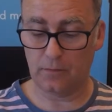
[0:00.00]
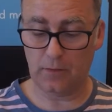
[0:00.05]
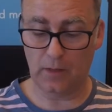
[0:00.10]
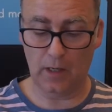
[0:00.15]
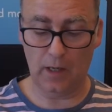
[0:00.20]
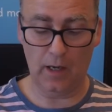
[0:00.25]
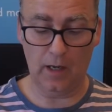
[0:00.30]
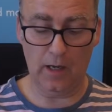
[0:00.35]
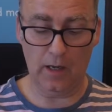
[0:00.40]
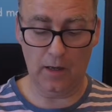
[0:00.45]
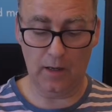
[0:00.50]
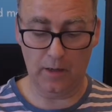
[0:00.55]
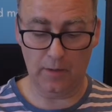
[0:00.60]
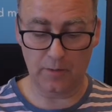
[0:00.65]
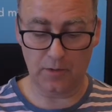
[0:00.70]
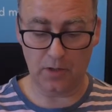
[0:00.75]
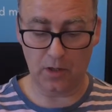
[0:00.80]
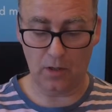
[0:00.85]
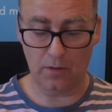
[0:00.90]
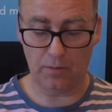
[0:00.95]
I'm
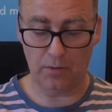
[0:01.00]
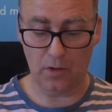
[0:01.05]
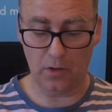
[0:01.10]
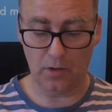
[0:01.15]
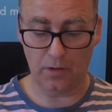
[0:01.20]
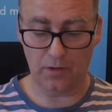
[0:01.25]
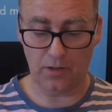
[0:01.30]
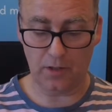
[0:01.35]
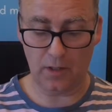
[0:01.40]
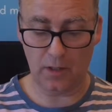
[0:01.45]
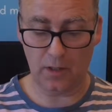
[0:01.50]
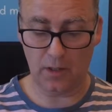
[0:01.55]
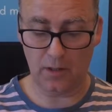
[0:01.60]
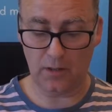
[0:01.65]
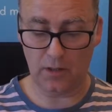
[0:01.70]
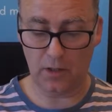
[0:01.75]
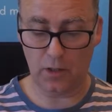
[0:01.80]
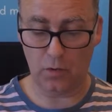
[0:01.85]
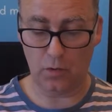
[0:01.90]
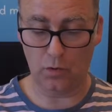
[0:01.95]
just going to put
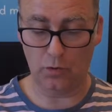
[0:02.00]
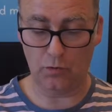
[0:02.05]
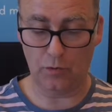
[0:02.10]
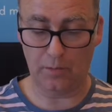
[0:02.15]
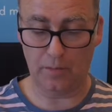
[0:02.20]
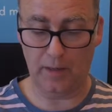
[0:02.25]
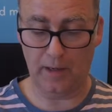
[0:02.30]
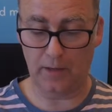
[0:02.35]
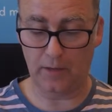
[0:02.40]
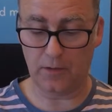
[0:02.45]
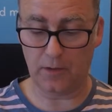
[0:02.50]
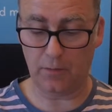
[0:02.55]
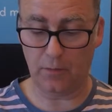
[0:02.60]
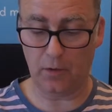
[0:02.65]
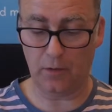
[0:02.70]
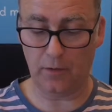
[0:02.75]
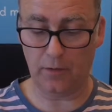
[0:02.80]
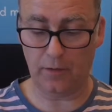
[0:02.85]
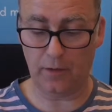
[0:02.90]
£200 a month.